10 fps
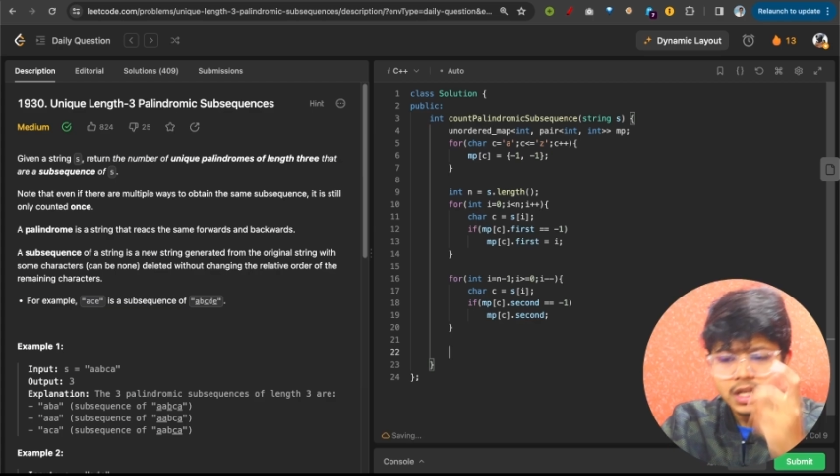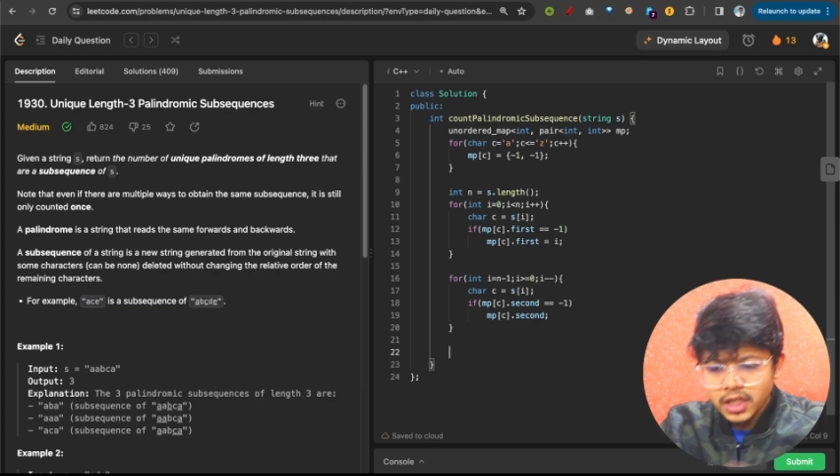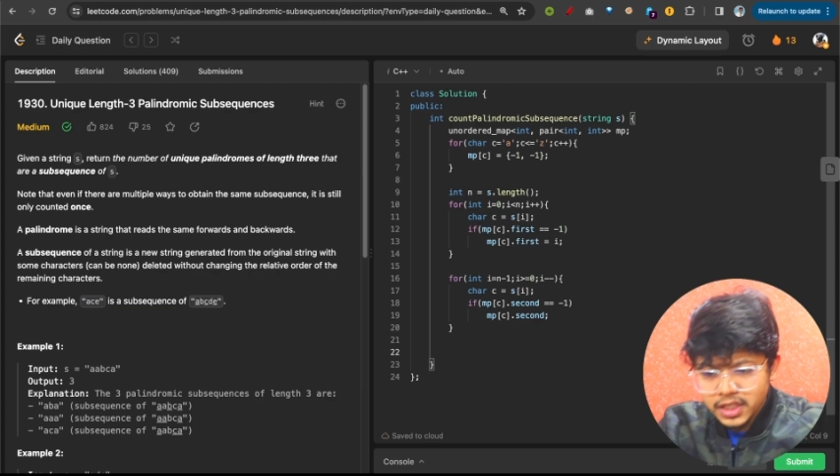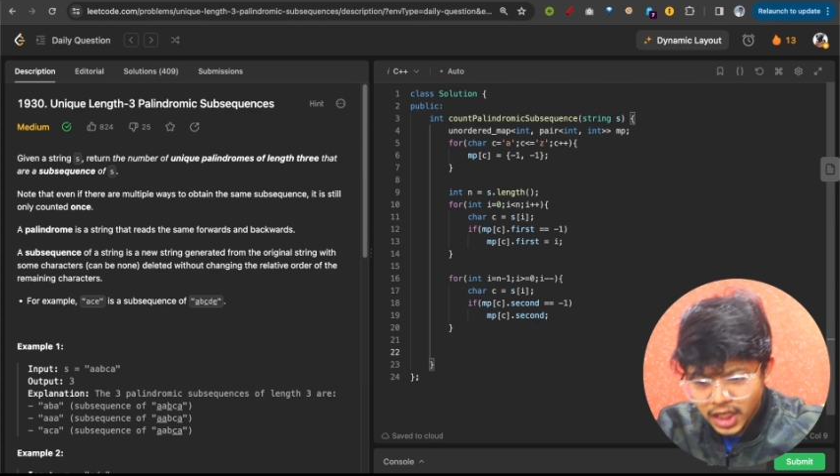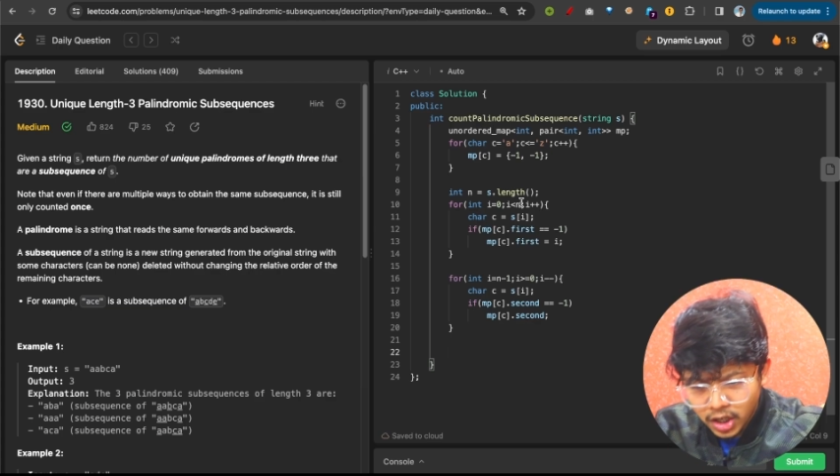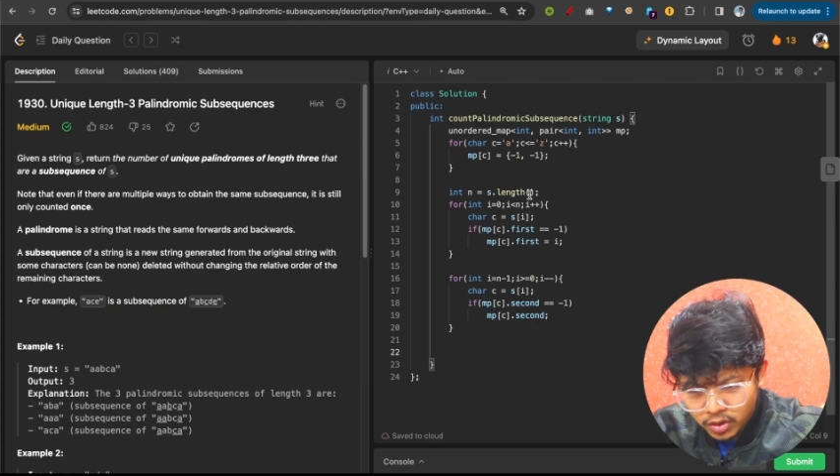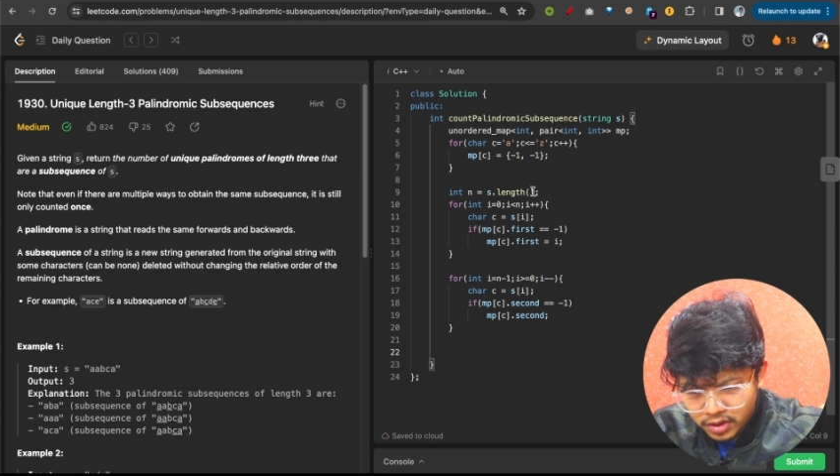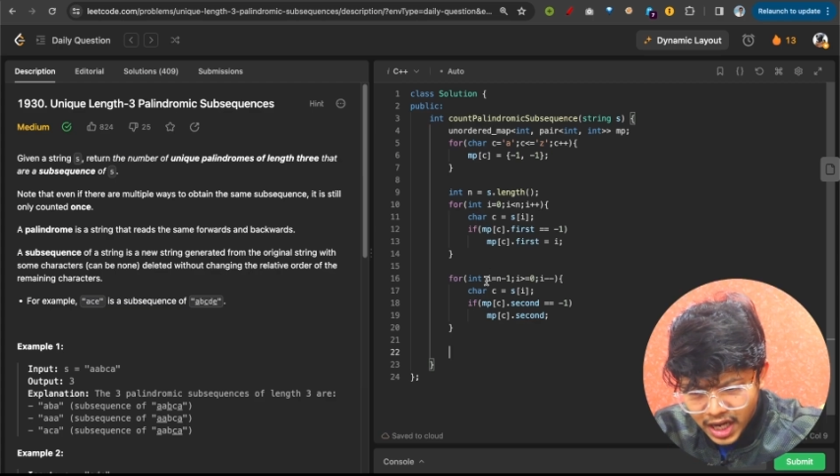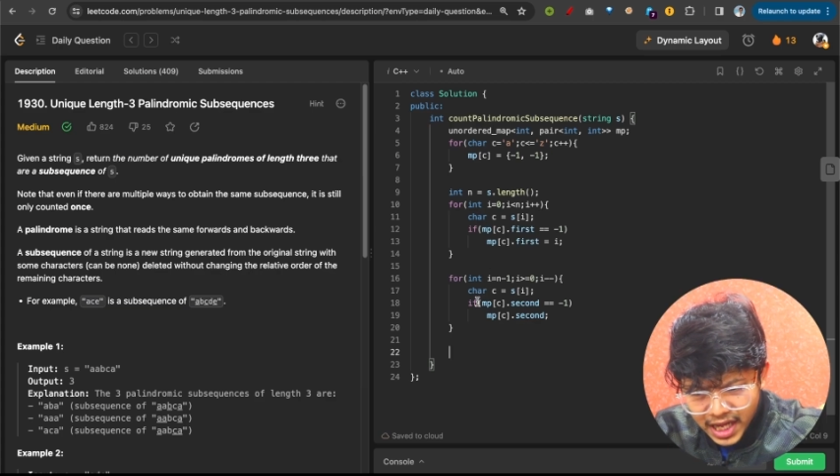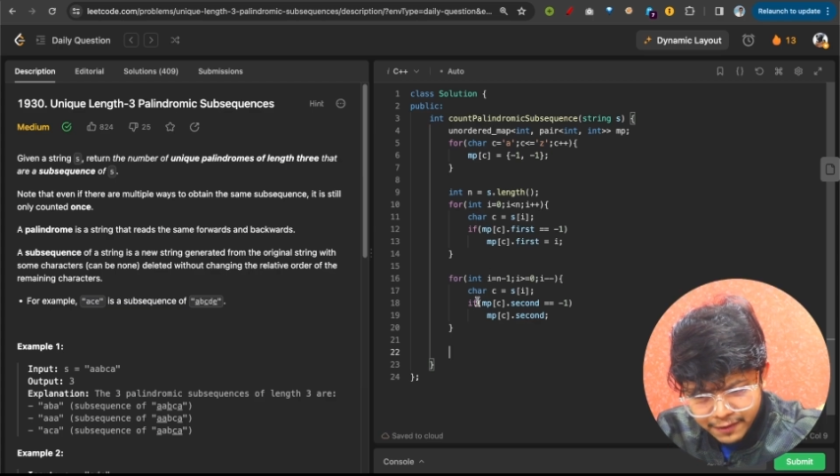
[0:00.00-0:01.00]

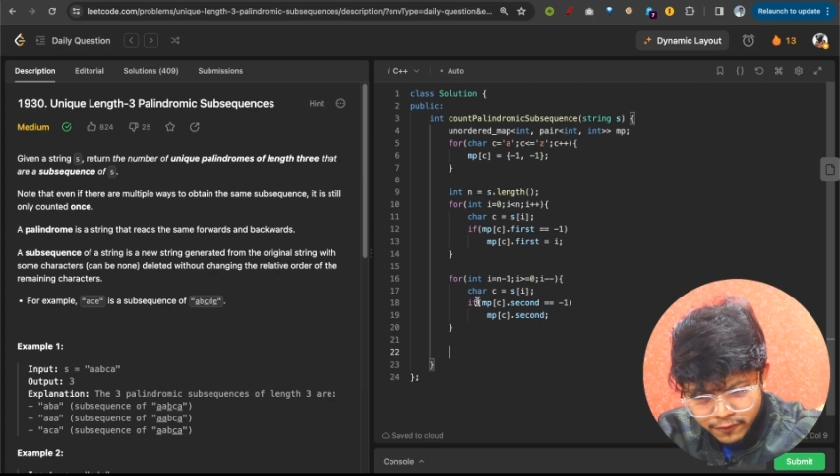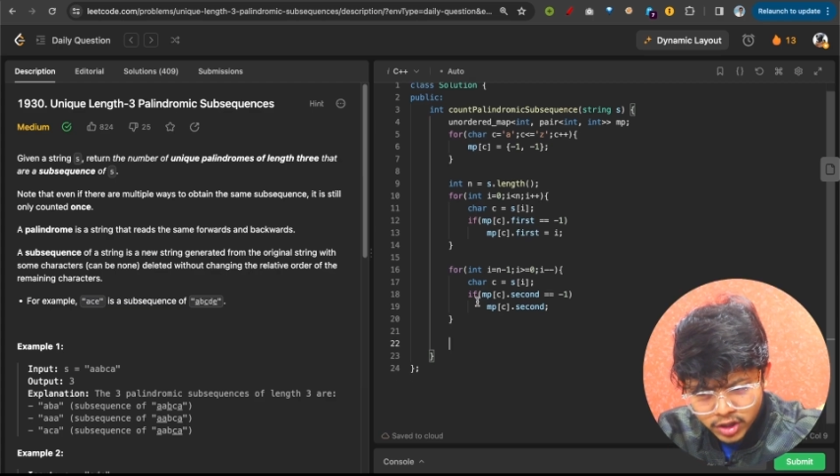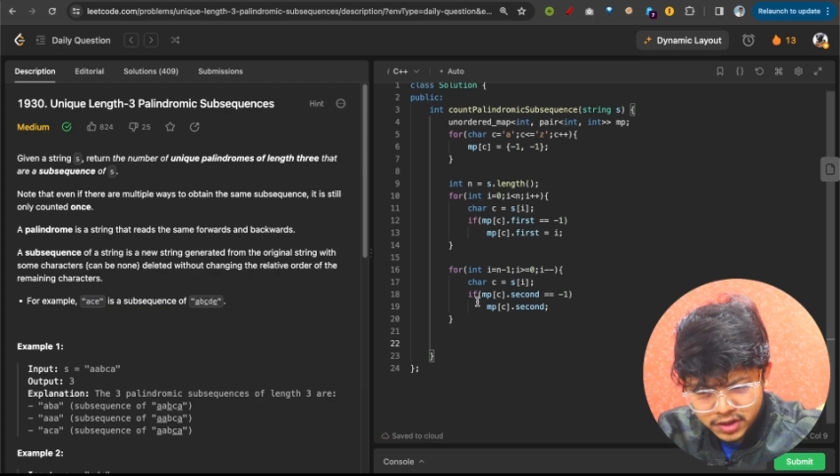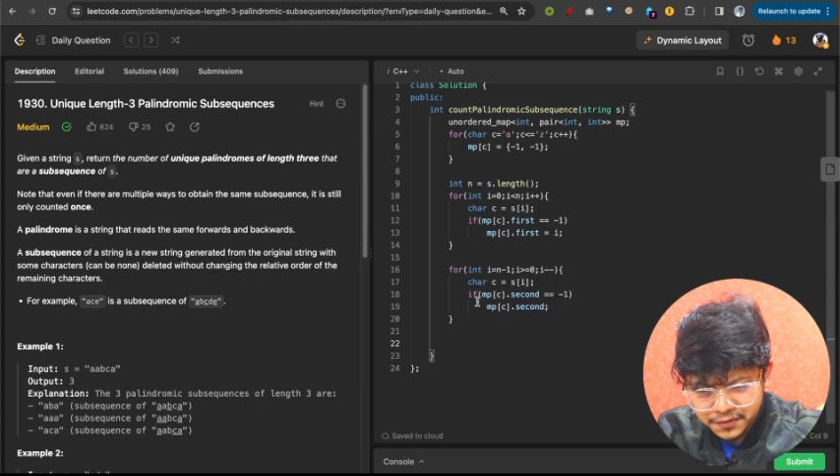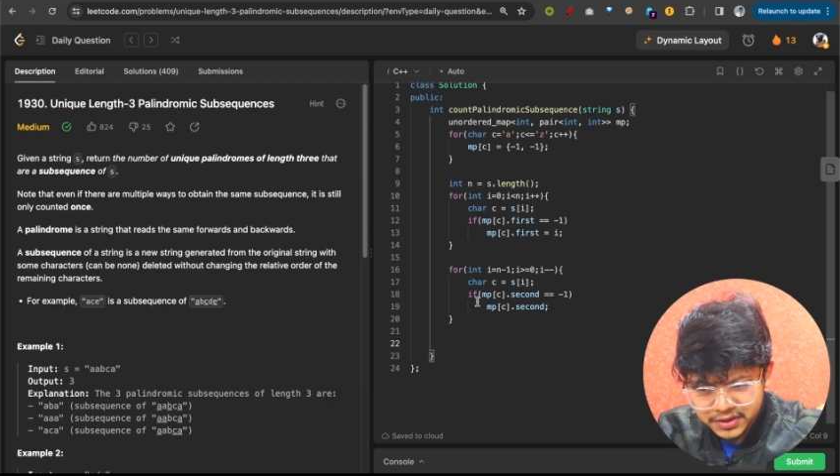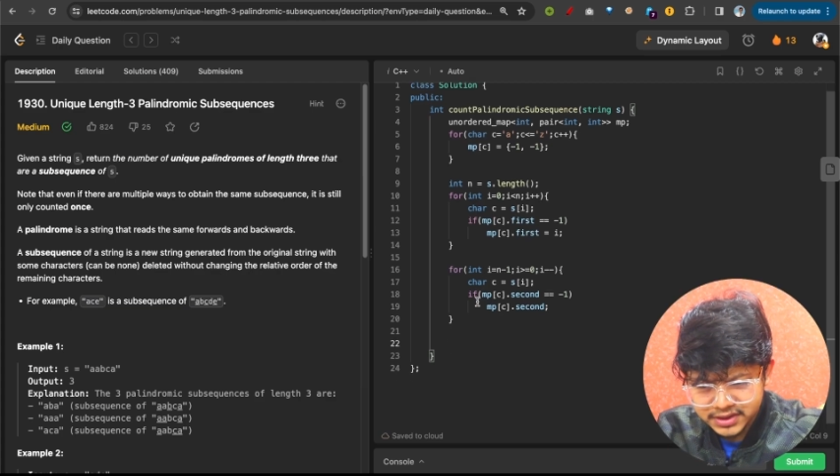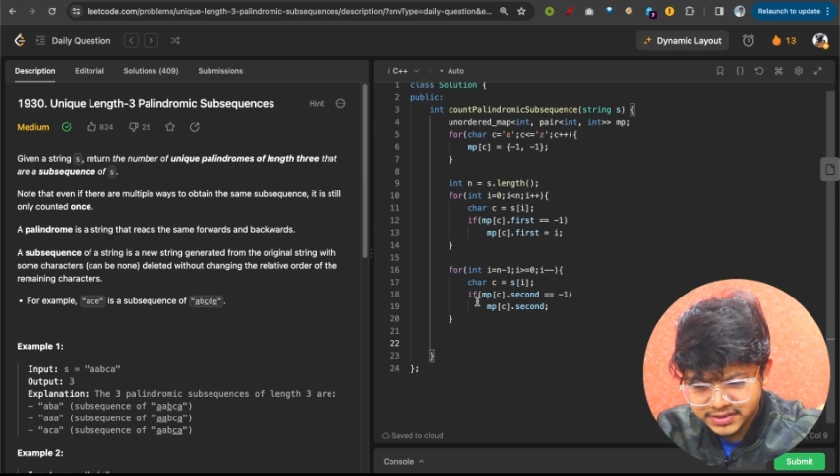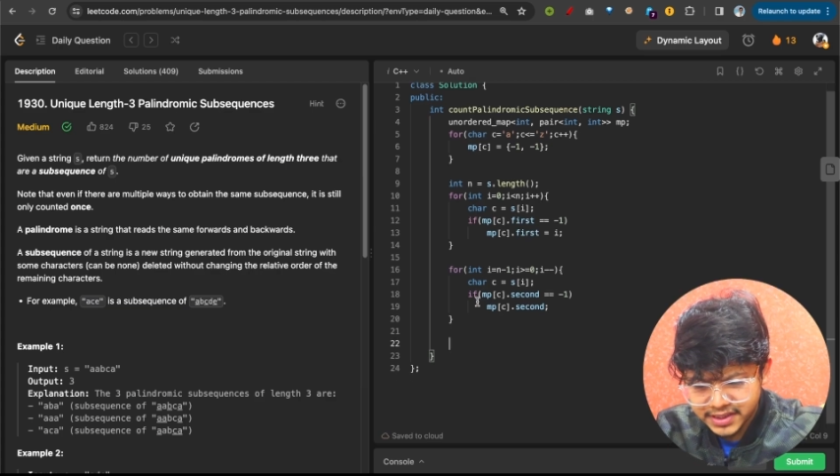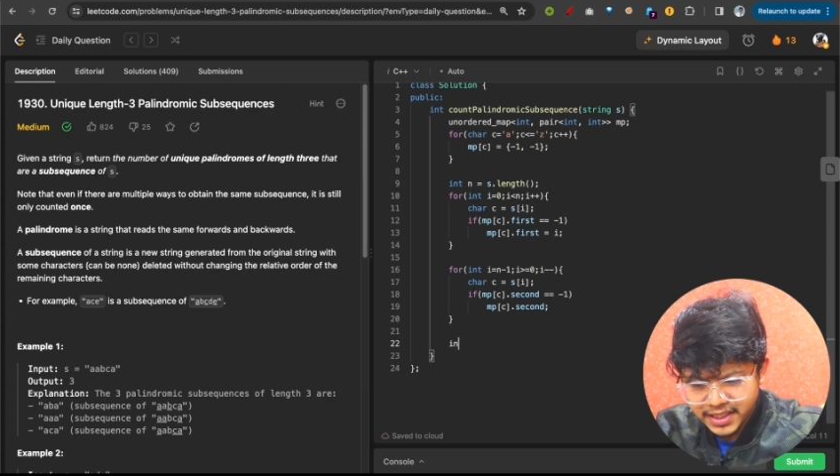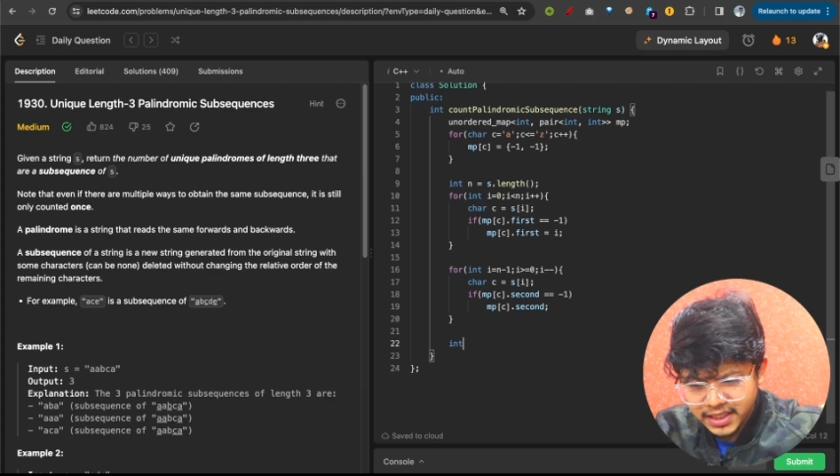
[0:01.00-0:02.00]
Now I have got the first and
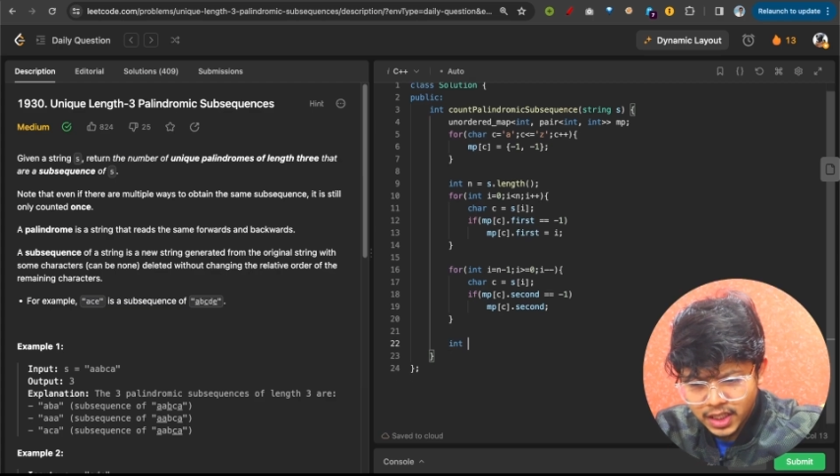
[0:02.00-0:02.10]
second.